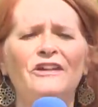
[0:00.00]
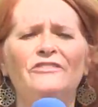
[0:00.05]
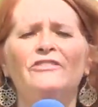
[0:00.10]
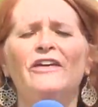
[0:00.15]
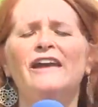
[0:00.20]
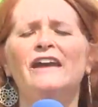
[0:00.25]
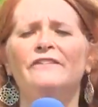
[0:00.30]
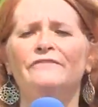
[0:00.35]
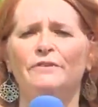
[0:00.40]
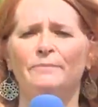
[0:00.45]

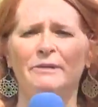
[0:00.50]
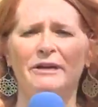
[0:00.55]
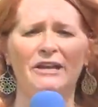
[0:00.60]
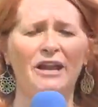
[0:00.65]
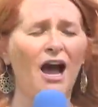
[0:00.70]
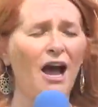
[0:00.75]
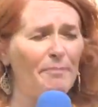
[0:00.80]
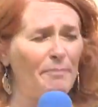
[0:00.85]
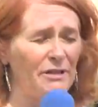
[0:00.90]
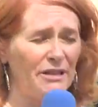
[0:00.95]
they have a
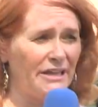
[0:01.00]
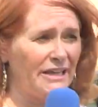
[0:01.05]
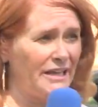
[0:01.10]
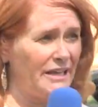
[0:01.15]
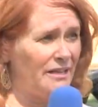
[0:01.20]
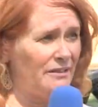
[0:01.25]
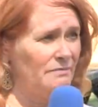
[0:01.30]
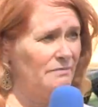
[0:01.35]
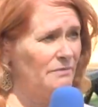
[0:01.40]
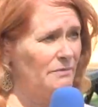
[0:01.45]

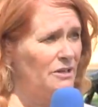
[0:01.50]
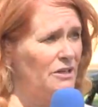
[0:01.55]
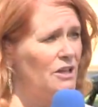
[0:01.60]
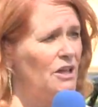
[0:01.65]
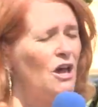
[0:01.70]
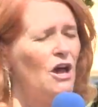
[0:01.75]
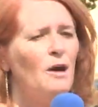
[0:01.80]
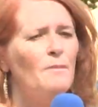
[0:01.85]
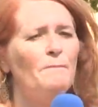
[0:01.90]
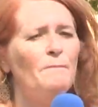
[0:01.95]
monopoly.
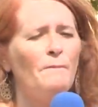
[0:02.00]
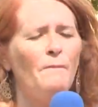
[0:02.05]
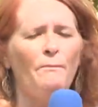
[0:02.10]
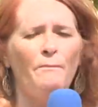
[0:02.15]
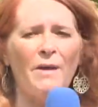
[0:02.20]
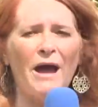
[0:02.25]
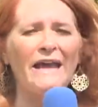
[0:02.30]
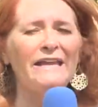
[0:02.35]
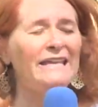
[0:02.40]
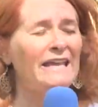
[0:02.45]

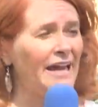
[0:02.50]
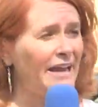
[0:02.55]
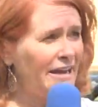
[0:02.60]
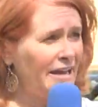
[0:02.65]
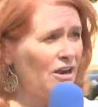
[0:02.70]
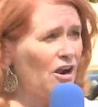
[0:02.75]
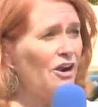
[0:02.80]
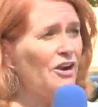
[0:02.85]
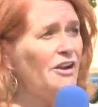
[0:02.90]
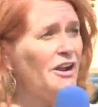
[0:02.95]
By
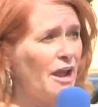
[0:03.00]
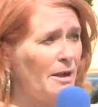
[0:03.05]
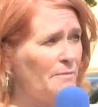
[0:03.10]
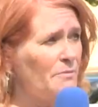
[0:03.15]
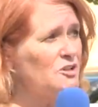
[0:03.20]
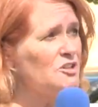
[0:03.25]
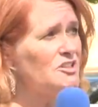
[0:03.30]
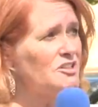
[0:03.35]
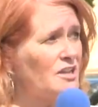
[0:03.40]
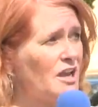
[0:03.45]
getting our
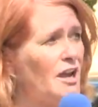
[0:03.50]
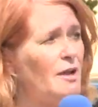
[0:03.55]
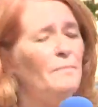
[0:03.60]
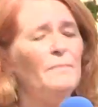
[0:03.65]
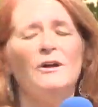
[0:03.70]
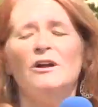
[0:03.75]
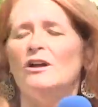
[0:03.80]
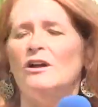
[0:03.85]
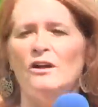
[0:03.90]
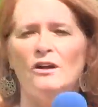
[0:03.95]
numbers up,
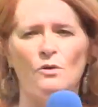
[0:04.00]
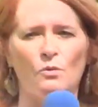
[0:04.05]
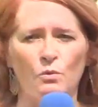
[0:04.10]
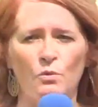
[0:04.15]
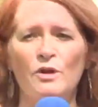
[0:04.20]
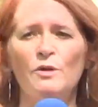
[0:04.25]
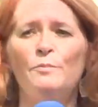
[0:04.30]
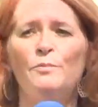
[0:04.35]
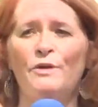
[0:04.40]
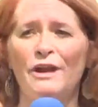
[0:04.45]

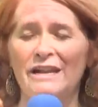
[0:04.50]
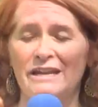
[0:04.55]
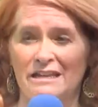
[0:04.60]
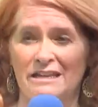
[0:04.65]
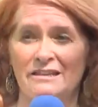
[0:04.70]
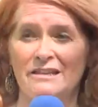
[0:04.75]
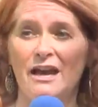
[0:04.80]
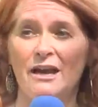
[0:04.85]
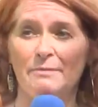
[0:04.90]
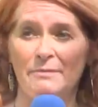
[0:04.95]
we're
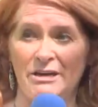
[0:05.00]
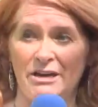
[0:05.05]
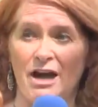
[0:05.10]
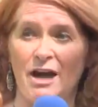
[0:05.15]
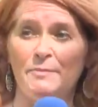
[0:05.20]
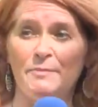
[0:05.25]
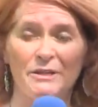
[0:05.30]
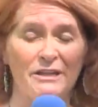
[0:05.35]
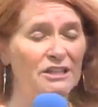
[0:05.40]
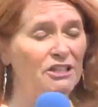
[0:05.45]
breaking that
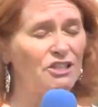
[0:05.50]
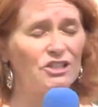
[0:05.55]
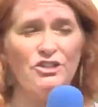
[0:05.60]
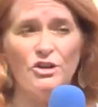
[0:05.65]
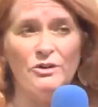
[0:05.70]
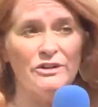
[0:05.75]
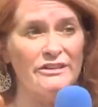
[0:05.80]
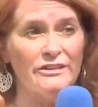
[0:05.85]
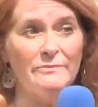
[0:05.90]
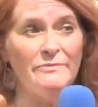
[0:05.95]
monopoly and
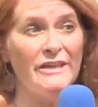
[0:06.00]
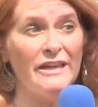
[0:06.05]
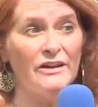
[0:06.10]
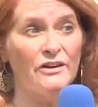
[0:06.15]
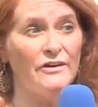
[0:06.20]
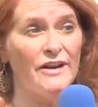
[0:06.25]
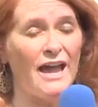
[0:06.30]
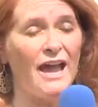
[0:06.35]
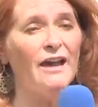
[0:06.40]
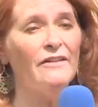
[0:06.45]
showing them they
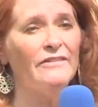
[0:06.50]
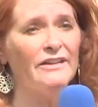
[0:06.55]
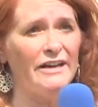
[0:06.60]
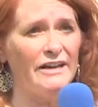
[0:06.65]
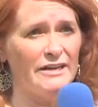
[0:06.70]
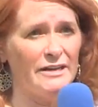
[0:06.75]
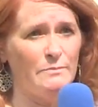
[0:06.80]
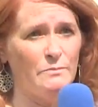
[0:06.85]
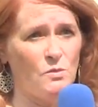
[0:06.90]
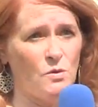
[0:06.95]
don't have it
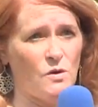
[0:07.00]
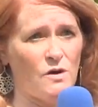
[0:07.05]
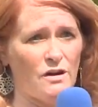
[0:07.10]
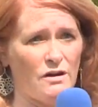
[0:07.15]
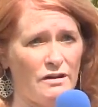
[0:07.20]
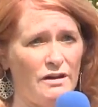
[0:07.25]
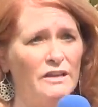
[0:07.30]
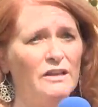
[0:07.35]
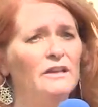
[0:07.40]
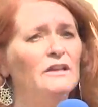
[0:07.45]
anymore.
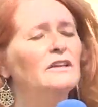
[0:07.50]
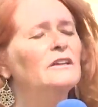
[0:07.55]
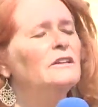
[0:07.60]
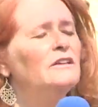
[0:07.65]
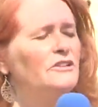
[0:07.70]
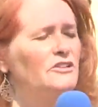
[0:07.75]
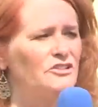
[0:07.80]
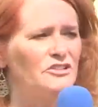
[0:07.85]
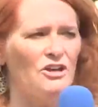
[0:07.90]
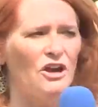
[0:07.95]

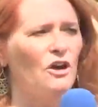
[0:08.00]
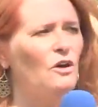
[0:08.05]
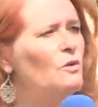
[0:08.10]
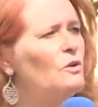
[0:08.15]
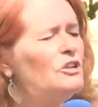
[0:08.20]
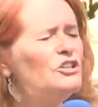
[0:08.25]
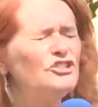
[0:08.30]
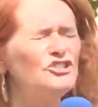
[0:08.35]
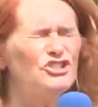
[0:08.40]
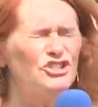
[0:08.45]

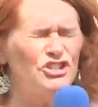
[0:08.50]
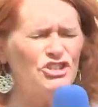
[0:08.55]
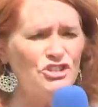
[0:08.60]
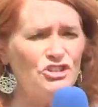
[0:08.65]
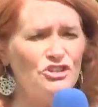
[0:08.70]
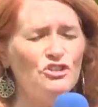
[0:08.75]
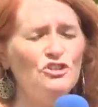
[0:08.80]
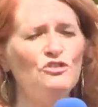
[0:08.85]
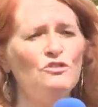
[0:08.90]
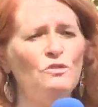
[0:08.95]
So
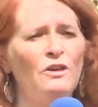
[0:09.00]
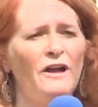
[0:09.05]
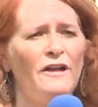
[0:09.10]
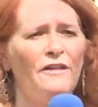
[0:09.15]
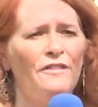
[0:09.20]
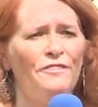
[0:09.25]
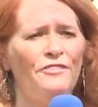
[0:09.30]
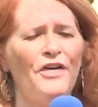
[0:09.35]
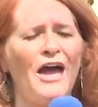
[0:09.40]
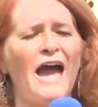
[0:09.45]
do
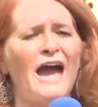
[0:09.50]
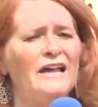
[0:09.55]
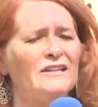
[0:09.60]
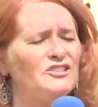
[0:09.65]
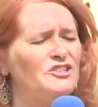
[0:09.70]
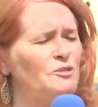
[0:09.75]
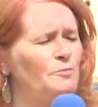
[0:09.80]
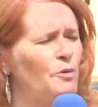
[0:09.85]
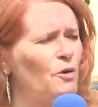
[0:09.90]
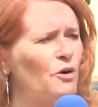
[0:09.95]
that.
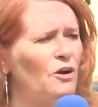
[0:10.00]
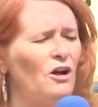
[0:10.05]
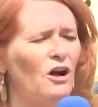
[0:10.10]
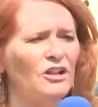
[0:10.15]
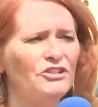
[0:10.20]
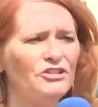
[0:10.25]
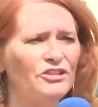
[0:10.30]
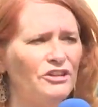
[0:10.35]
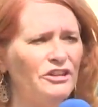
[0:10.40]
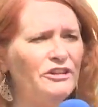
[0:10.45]
Support
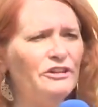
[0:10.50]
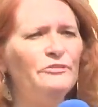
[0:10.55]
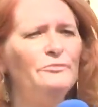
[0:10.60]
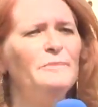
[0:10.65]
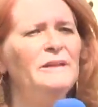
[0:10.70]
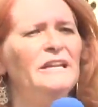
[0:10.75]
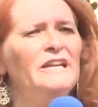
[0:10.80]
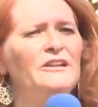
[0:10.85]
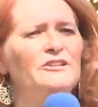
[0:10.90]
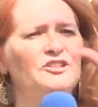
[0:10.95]
alternative
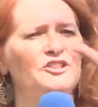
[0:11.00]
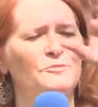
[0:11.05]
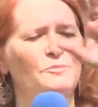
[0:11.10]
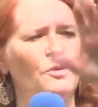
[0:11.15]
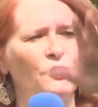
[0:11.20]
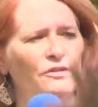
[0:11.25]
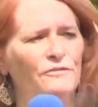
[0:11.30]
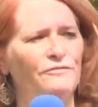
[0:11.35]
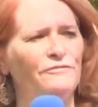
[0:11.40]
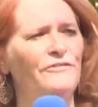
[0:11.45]
media,
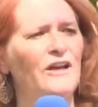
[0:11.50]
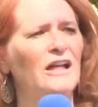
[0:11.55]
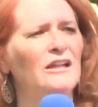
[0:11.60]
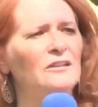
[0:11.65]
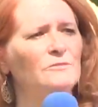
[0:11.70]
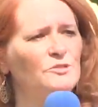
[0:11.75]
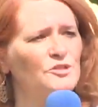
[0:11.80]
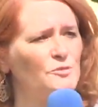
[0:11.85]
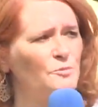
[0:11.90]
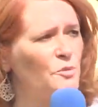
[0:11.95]
support
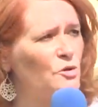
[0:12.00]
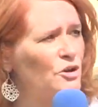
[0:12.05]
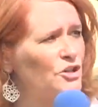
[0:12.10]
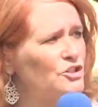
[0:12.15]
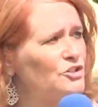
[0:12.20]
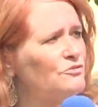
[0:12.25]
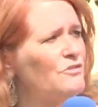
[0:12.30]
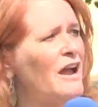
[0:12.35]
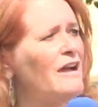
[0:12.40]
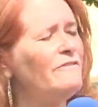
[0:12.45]
Phelim, support
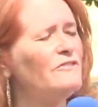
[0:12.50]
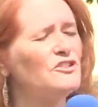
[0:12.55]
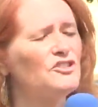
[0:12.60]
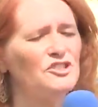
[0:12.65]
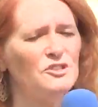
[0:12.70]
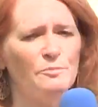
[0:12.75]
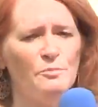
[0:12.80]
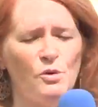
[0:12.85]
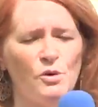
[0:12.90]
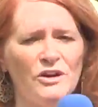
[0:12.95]
Trevor,
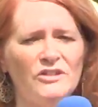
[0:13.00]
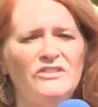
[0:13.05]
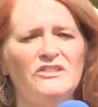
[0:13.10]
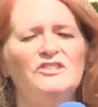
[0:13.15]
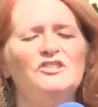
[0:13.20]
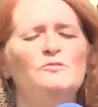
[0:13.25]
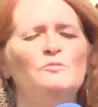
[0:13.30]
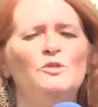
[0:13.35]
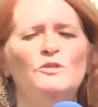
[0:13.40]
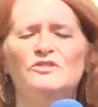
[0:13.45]
support
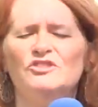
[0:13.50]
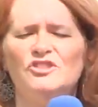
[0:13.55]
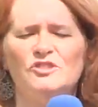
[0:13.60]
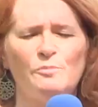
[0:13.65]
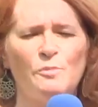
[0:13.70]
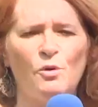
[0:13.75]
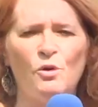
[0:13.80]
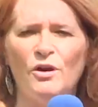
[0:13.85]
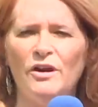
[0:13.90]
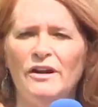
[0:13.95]
these movies,
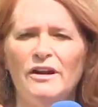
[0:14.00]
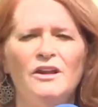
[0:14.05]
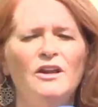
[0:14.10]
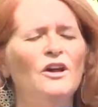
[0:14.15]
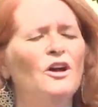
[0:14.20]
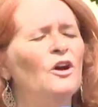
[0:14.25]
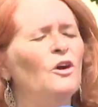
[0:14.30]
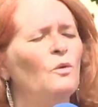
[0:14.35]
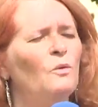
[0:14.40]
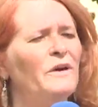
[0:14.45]
support
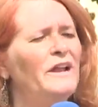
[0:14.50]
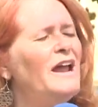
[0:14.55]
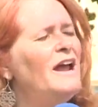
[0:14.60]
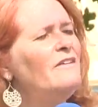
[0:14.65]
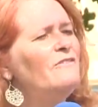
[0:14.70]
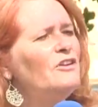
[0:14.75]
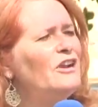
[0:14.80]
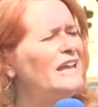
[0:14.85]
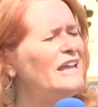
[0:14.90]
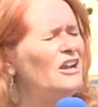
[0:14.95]

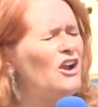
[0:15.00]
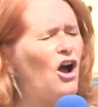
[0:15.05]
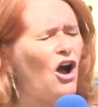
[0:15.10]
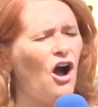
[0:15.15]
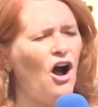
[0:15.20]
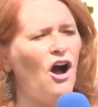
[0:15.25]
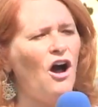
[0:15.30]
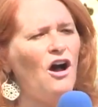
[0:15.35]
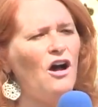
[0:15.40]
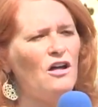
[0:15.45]
whatever. It
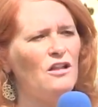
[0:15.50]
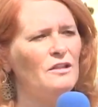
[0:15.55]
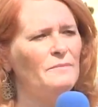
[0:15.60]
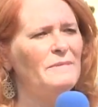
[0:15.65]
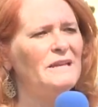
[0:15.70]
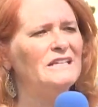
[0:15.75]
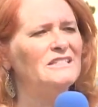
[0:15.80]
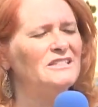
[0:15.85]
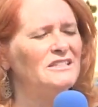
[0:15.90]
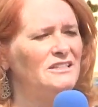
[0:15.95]
all
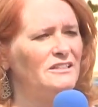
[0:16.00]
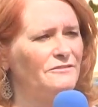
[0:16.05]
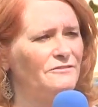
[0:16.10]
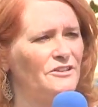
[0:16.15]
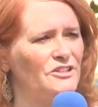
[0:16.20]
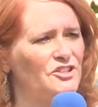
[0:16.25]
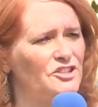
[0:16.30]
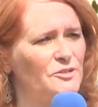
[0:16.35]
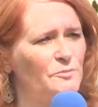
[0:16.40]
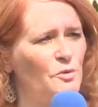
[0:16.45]
makes a
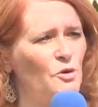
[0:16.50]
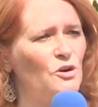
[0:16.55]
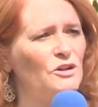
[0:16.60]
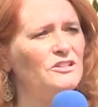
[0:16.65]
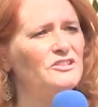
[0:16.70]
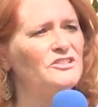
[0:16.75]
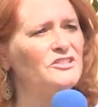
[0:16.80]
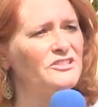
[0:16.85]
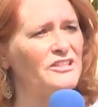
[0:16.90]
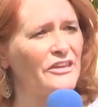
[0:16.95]
difference.
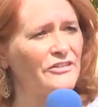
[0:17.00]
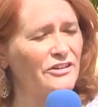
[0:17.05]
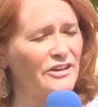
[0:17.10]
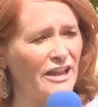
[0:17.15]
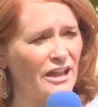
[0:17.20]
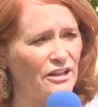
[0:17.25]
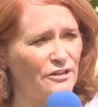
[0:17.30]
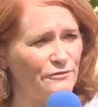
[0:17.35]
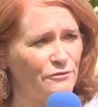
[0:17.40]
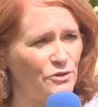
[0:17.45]
Support Southern
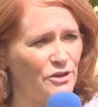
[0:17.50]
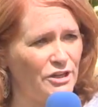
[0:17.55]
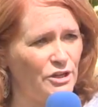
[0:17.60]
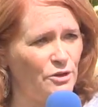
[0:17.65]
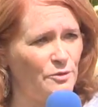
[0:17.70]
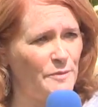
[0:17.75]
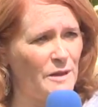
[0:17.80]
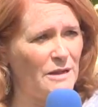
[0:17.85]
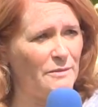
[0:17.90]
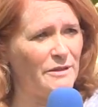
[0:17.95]
California
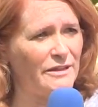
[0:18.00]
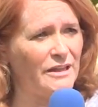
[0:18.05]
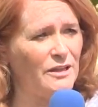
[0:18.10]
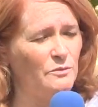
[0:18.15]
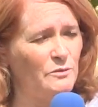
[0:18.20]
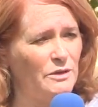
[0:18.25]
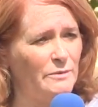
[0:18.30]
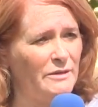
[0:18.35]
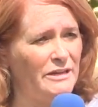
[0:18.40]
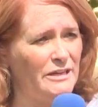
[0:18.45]
Republican
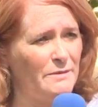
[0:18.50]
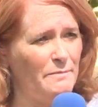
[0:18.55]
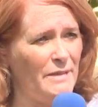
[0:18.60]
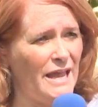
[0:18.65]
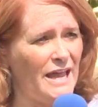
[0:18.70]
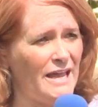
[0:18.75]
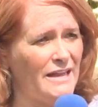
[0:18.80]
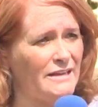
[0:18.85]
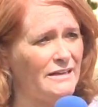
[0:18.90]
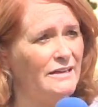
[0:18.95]
Women and
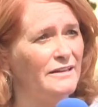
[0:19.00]
Men.